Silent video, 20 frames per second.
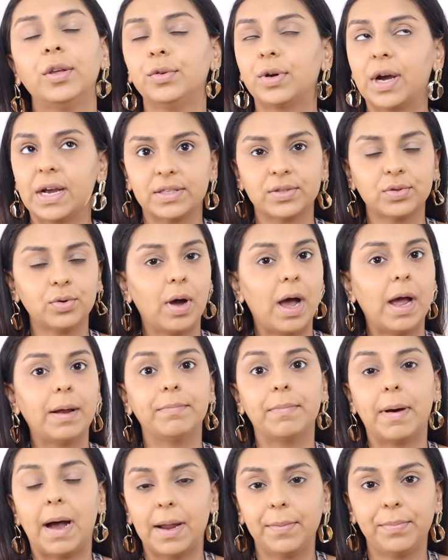You guys know
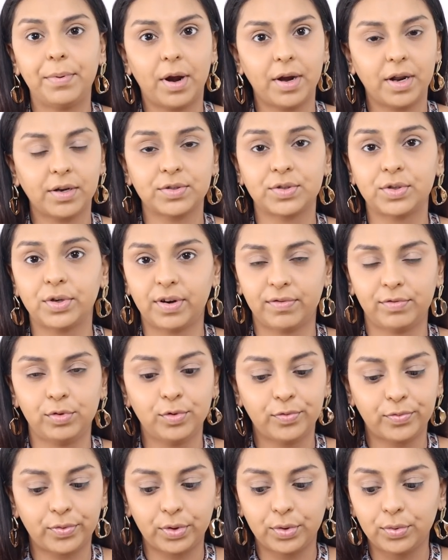I buy products to
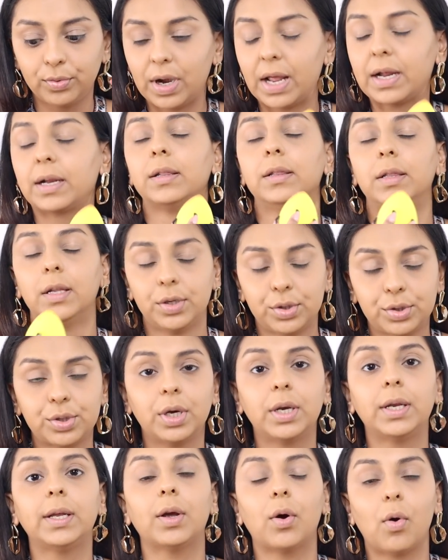review for you like
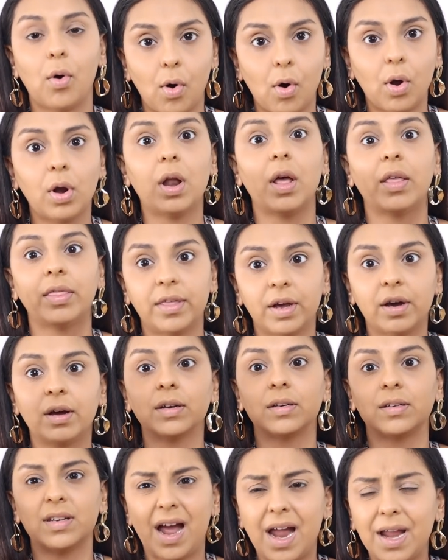literally all
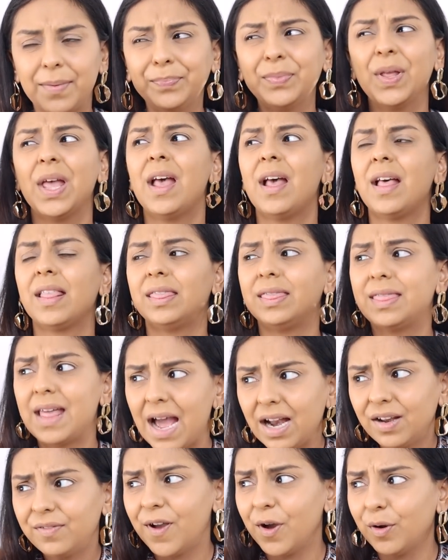the time.
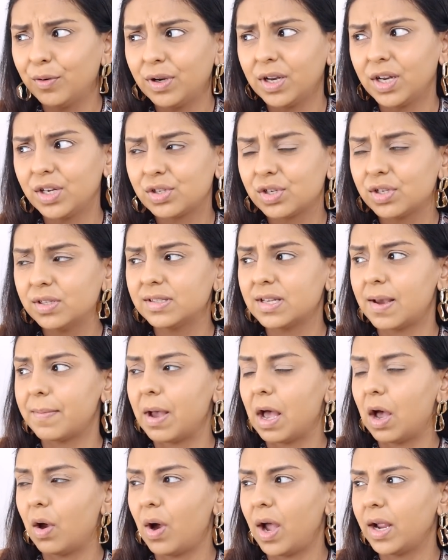That foundation
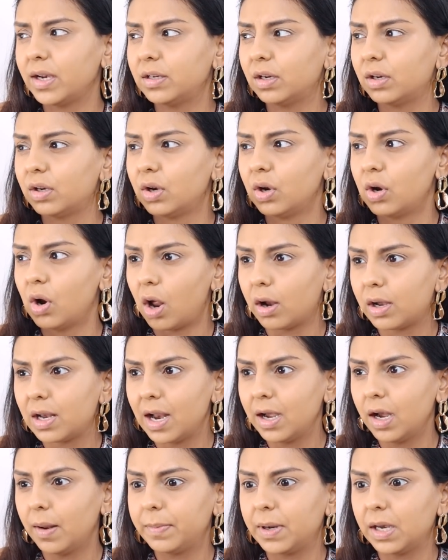somehow I did not
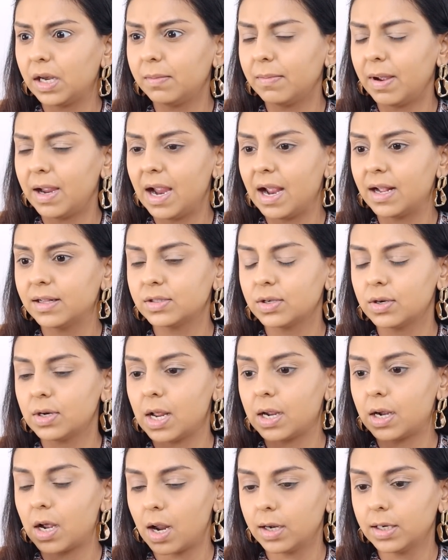land up getting my hands on.
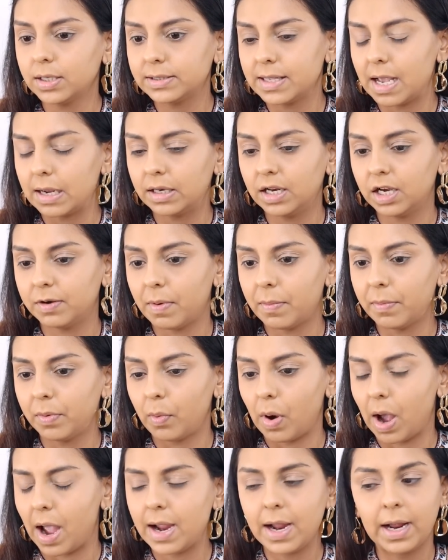I can't exactly remember
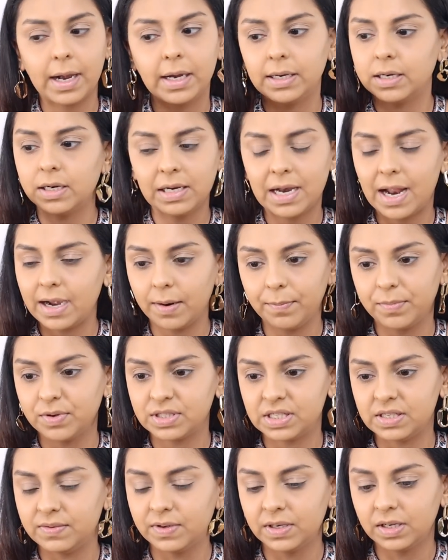why, and I didn't land up
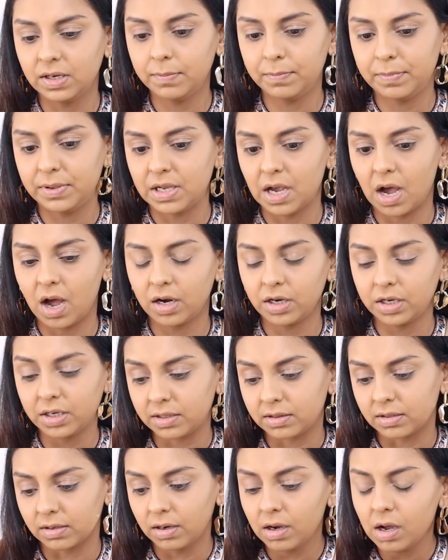receiving it in PR
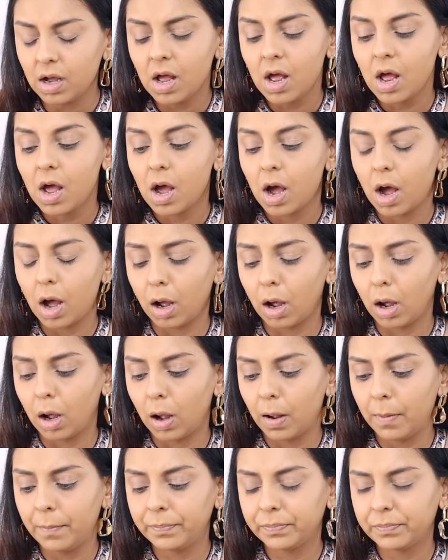either.
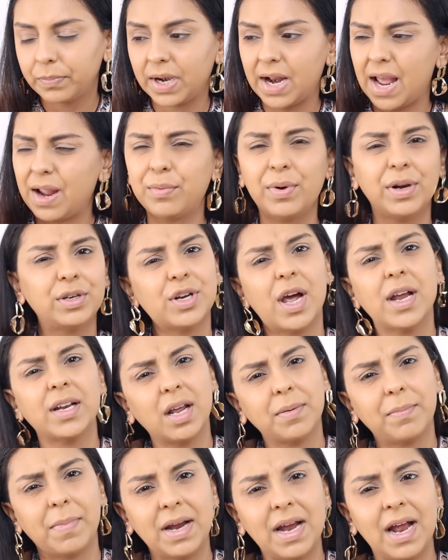But I will try and
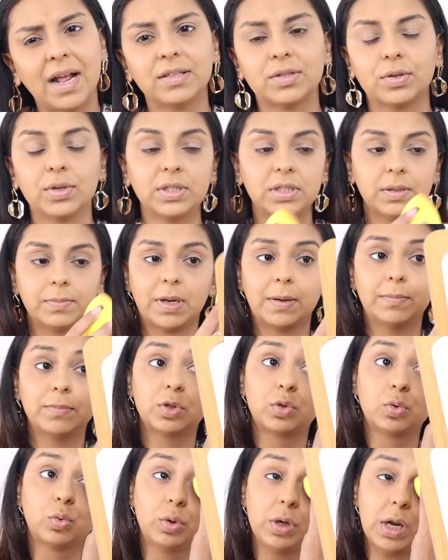get my hands on it sometime
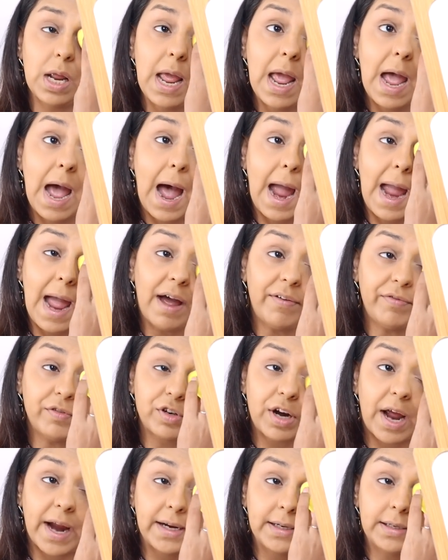soon. I have
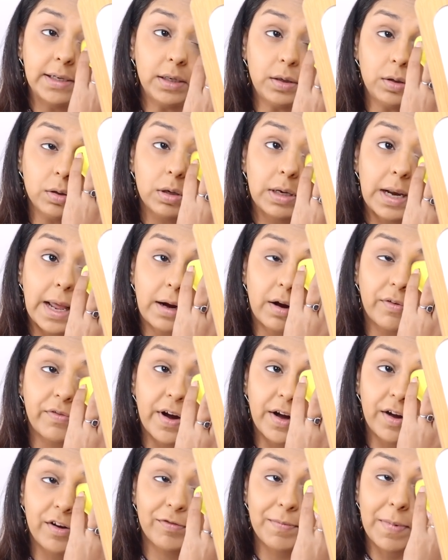tried it, like a
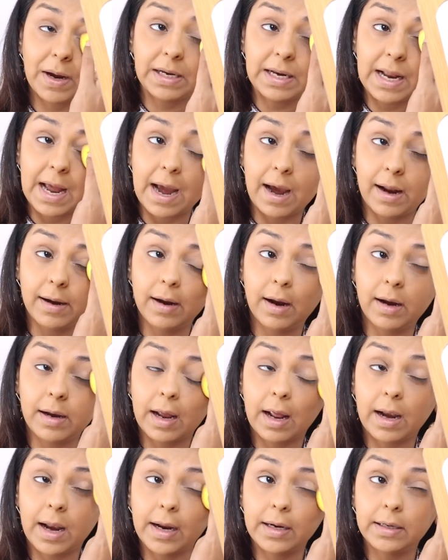friend of mine had it
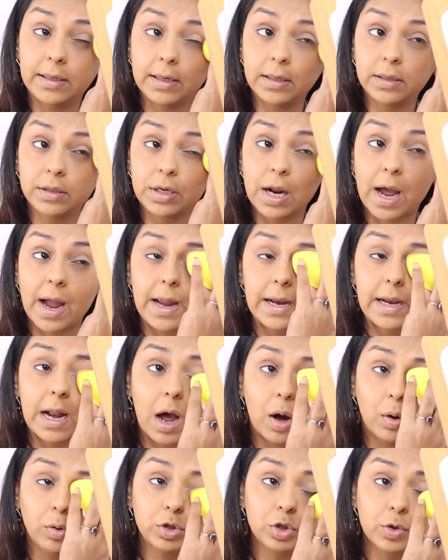and I did try it
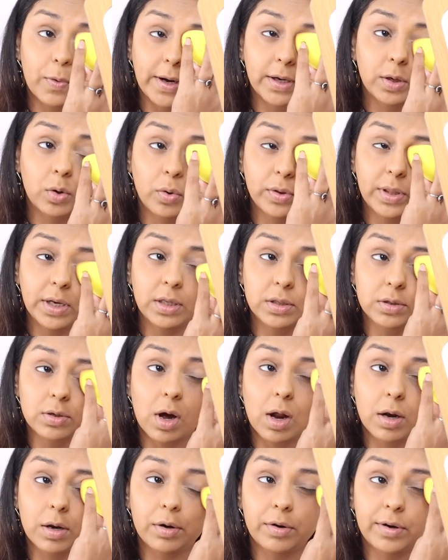out. So I know that it's
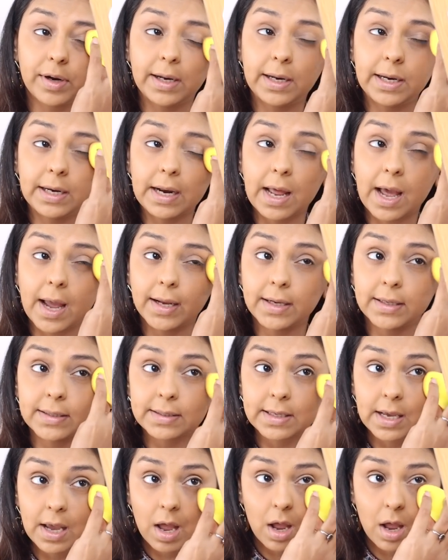got a really nice